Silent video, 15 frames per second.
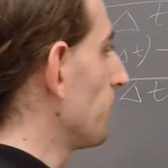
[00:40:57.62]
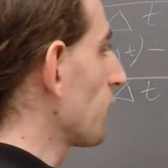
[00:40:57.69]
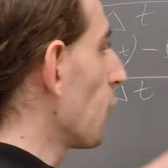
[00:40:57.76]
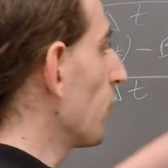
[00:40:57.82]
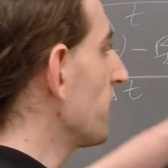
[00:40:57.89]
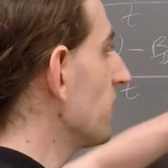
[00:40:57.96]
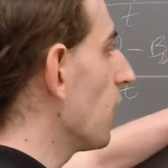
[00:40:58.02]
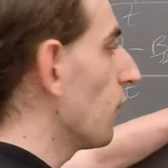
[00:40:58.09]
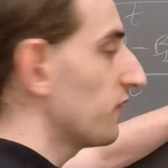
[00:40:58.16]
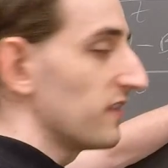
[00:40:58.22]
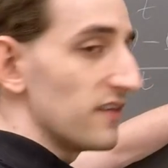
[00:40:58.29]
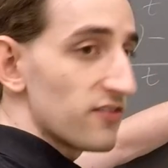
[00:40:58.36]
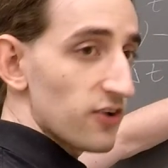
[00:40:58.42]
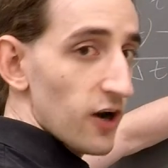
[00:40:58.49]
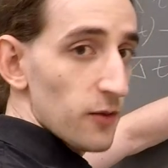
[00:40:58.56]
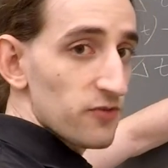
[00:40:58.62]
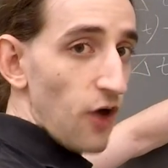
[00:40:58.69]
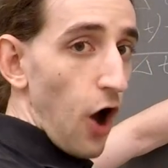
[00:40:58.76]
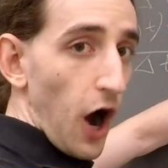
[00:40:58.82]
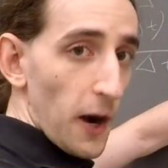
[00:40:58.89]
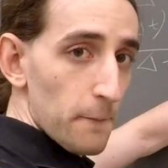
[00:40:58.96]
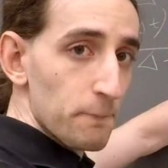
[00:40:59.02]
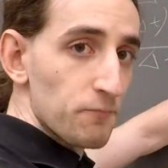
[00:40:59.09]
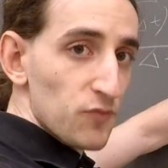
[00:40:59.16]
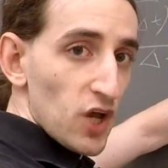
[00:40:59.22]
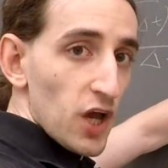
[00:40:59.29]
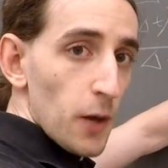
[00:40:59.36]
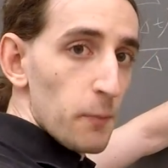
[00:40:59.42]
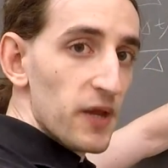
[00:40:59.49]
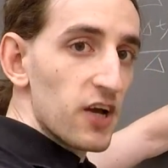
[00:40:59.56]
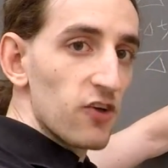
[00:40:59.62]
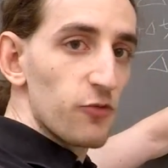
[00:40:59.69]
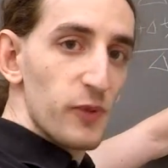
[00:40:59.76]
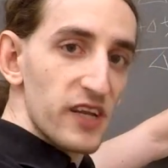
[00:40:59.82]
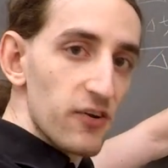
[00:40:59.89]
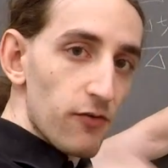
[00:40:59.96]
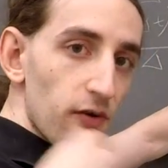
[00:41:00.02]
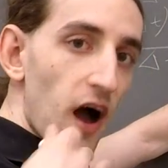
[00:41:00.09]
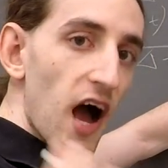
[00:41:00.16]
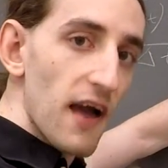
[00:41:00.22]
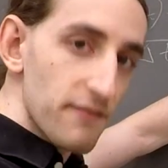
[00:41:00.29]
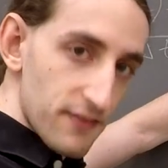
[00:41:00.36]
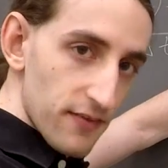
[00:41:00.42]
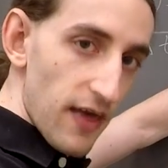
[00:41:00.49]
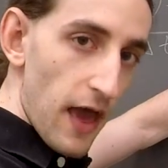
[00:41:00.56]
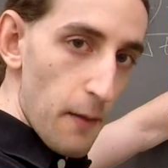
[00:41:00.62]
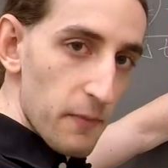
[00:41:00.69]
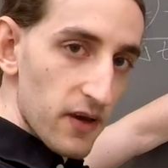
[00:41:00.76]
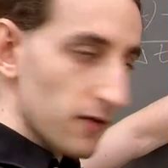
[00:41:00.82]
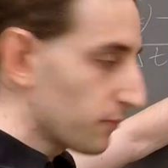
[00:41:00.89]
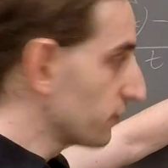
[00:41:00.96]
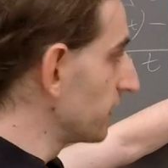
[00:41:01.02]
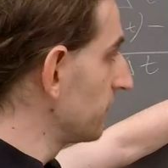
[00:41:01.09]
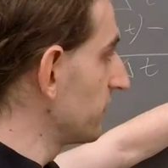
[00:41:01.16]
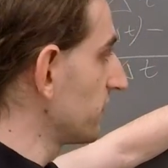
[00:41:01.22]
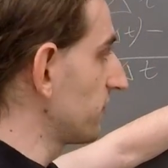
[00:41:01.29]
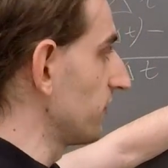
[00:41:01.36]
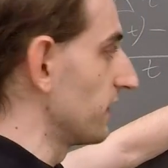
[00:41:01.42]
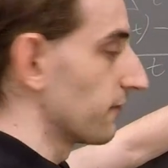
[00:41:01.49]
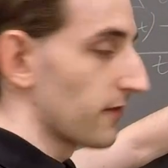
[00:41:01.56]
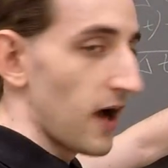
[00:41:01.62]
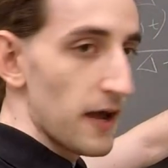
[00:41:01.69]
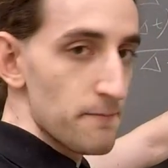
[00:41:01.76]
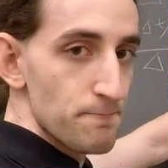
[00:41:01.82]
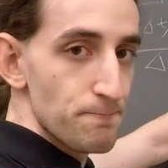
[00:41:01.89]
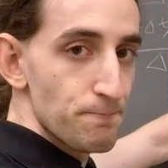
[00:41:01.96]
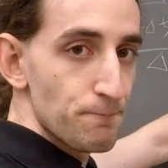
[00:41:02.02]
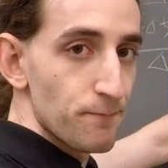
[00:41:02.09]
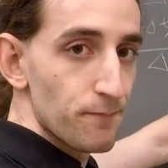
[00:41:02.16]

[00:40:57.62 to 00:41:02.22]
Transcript: we know what these terms are because we derived them previously, right?